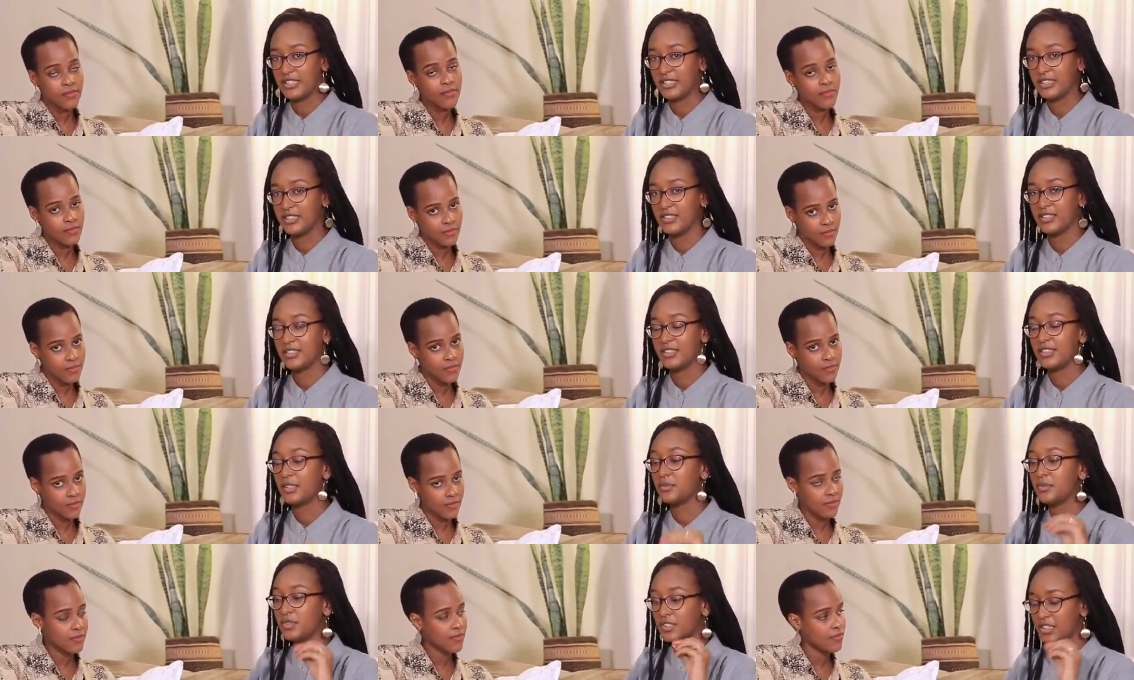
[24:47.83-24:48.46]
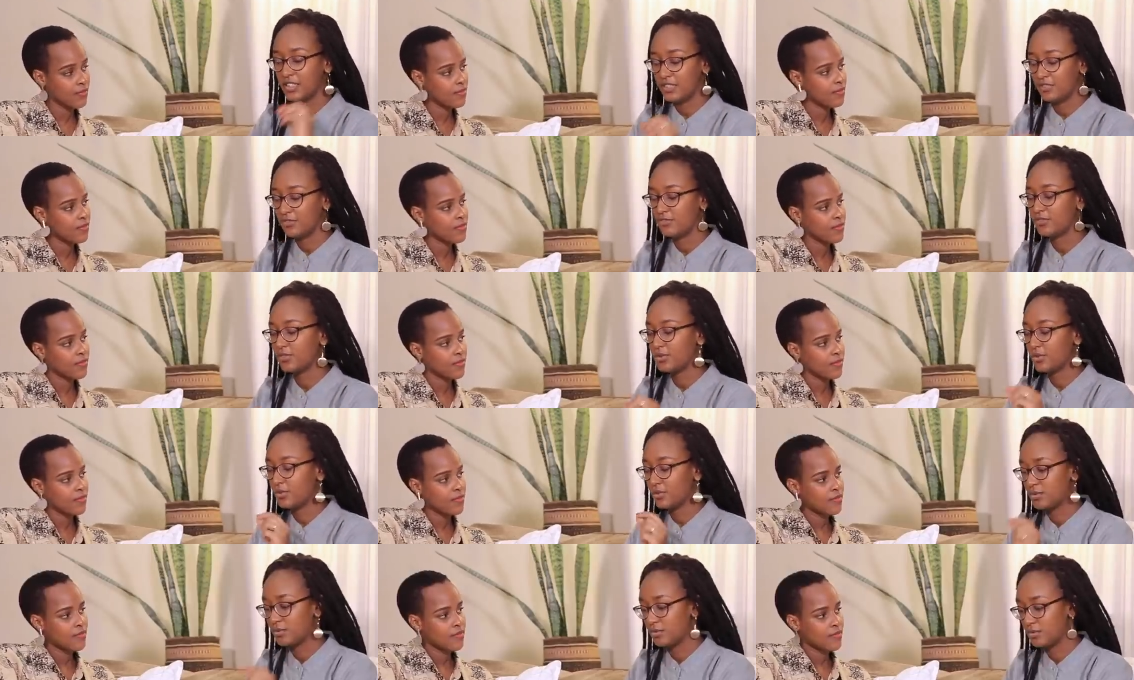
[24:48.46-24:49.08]
Speaker 1: Mm -hmm. They will give
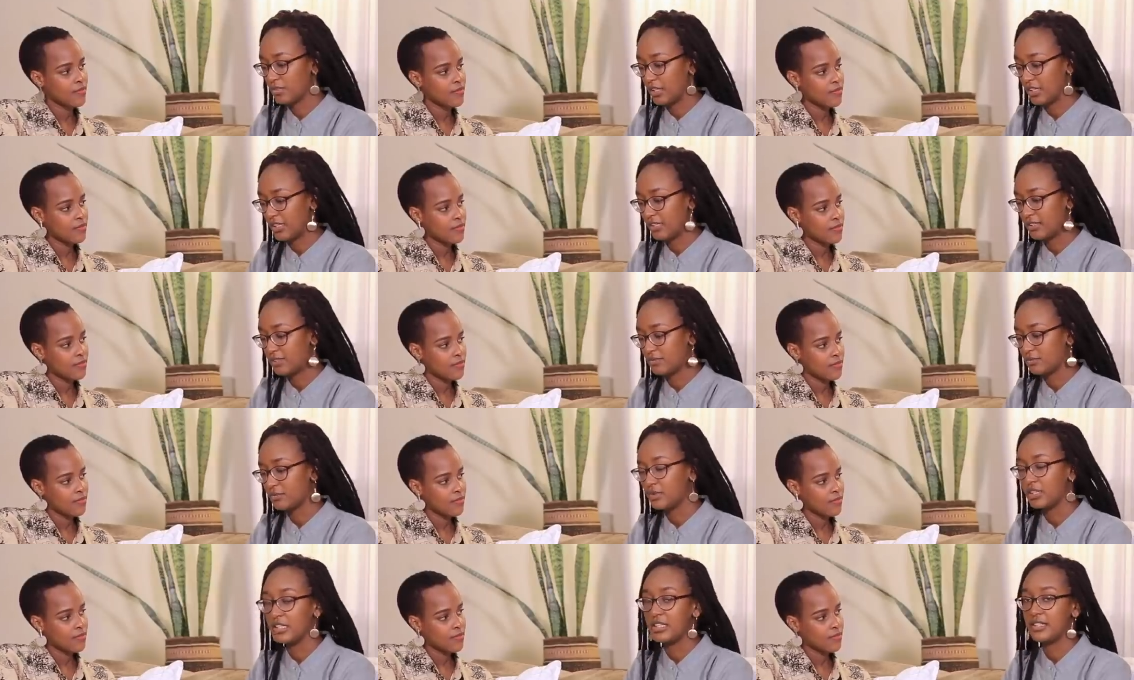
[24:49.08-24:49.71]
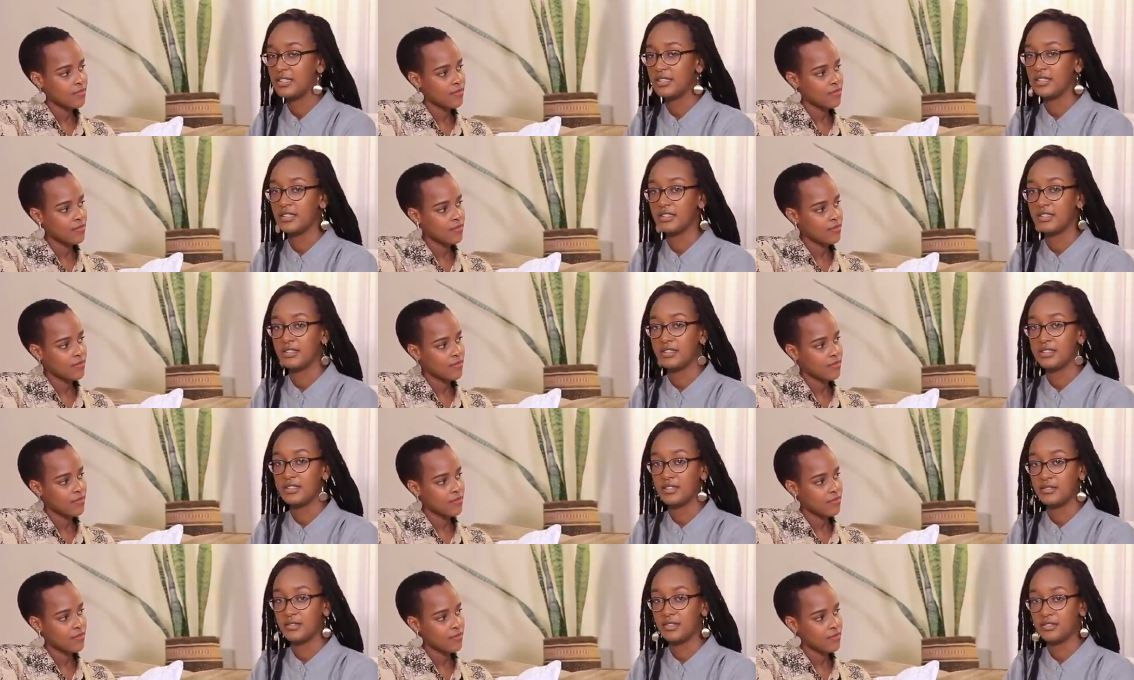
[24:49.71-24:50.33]
you, like, really the,
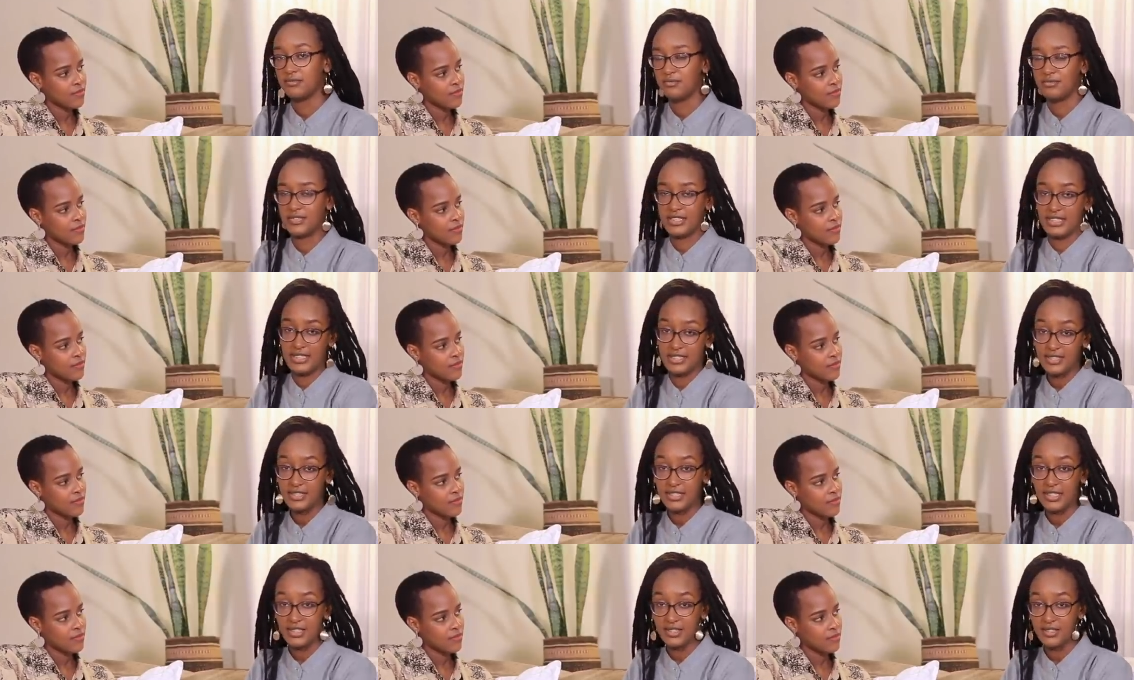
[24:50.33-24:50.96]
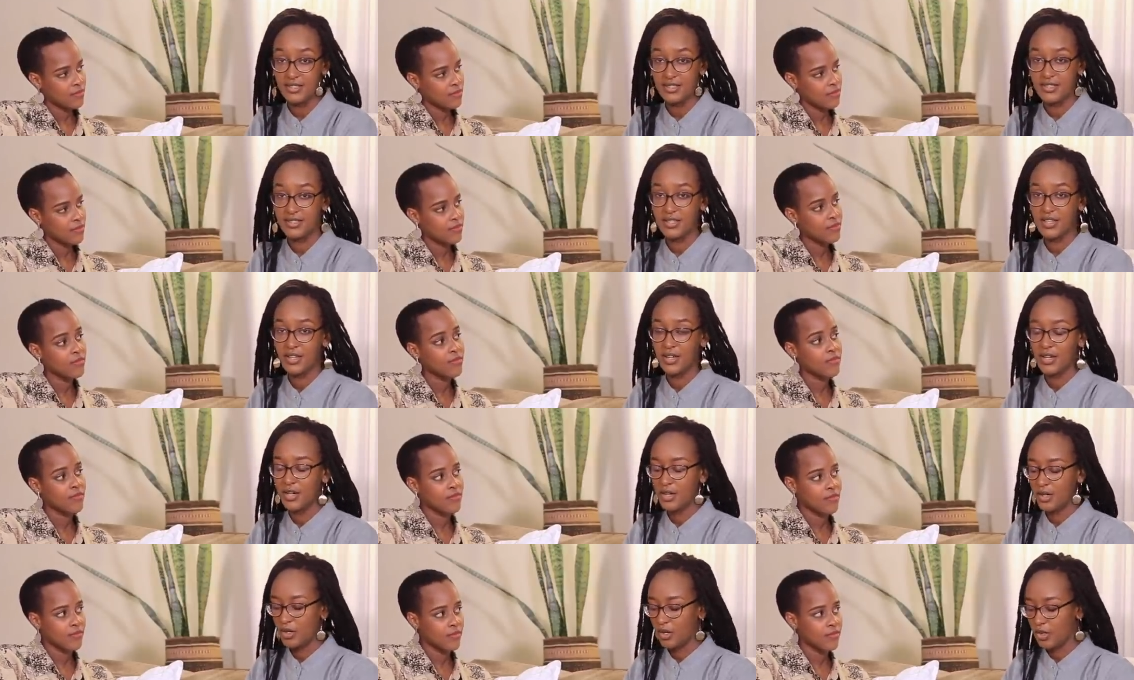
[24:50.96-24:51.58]
the details mm
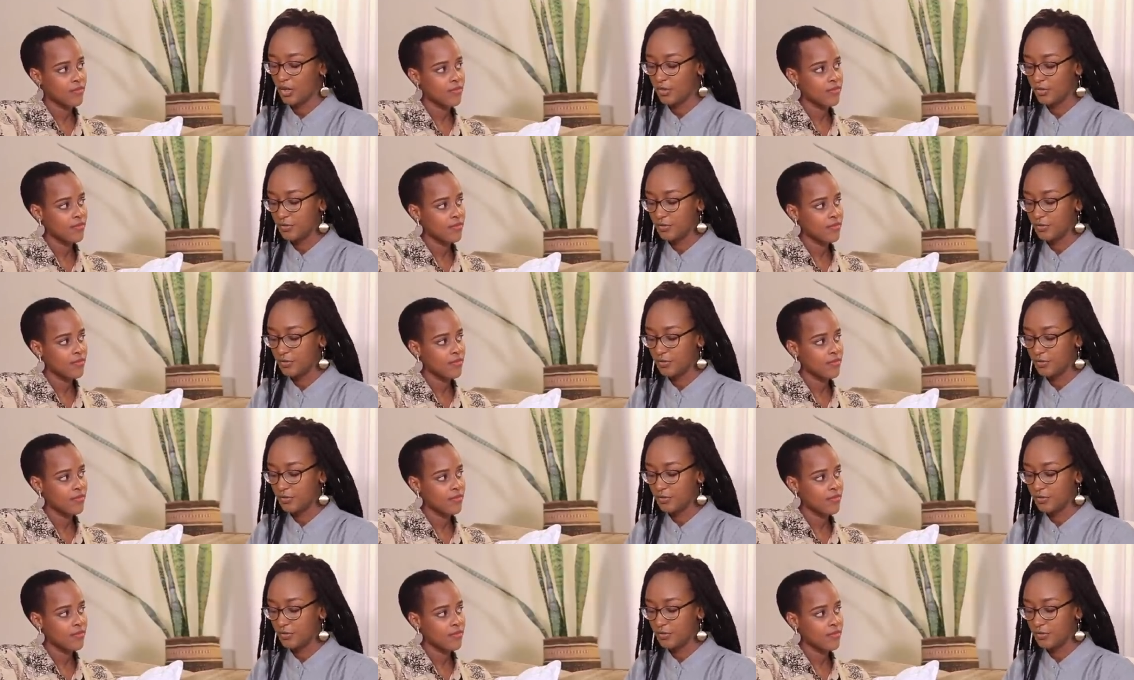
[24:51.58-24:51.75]
-hmm.